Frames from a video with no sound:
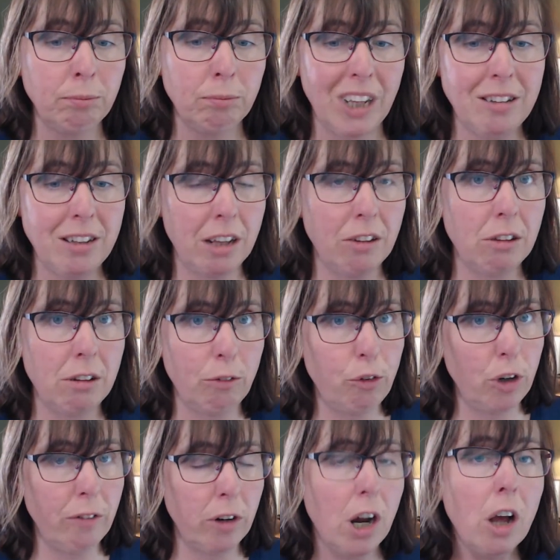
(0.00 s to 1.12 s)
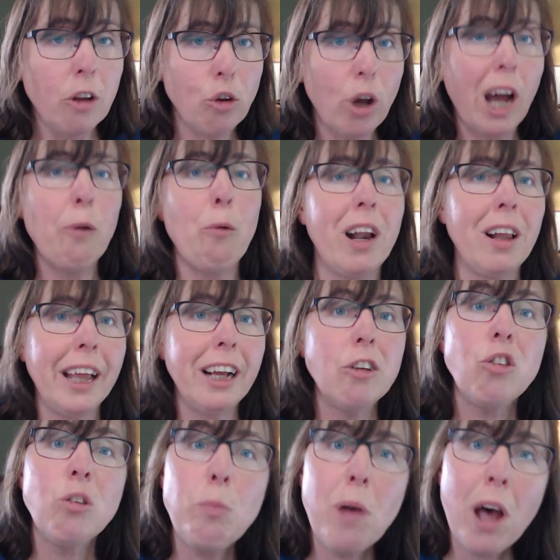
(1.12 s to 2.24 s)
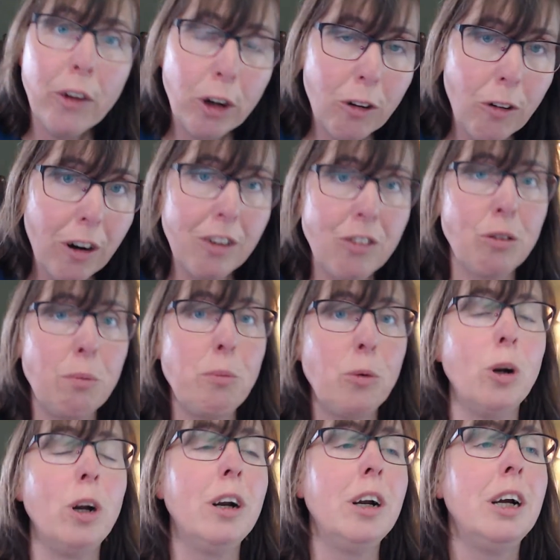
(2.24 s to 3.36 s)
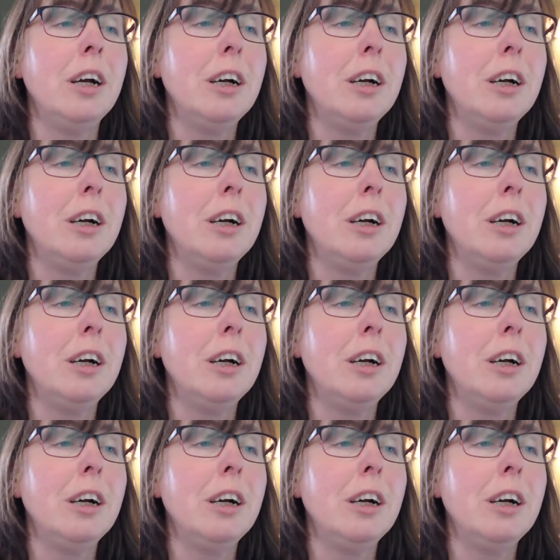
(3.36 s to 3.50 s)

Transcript: it takes forever. So I want it like a smaller course, more,